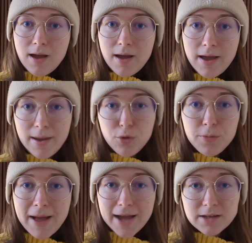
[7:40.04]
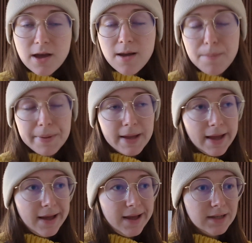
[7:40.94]
I am all packed up,
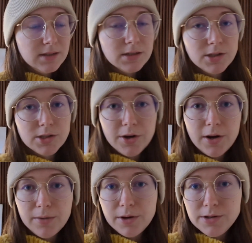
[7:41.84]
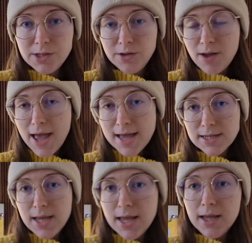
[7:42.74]
and so I'm going to head
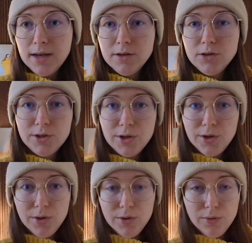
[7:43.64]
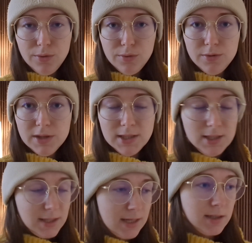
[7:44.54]
in to the city
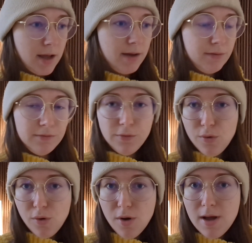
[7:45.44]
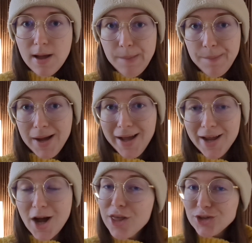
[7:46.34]
centre for my
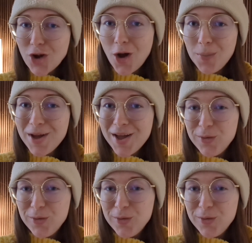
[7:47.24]
other job,